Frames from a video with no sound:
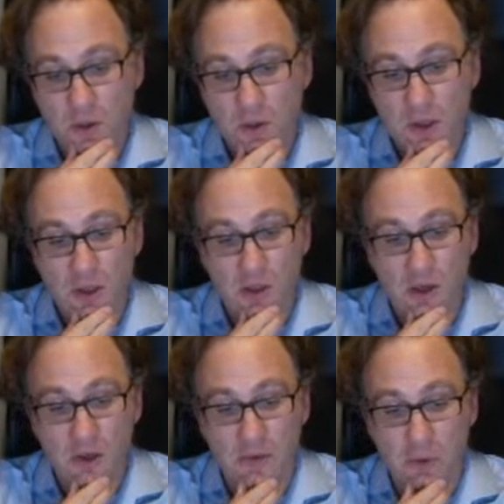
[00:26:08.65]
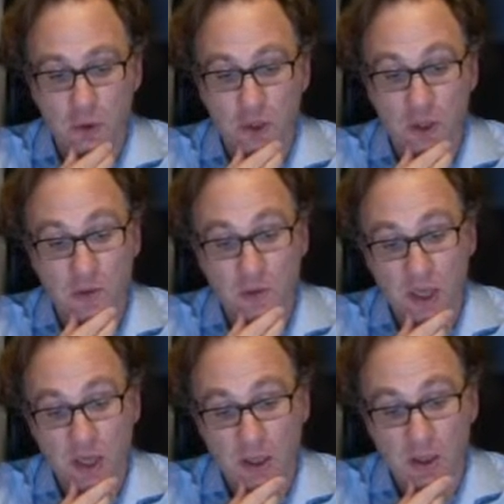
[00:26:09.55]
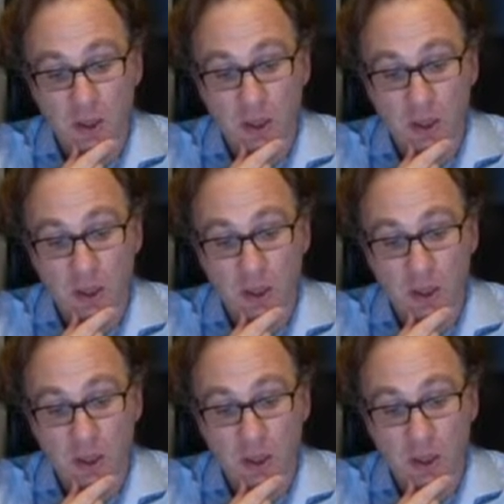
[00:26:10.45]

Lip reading: okay, that are evolutionarily related.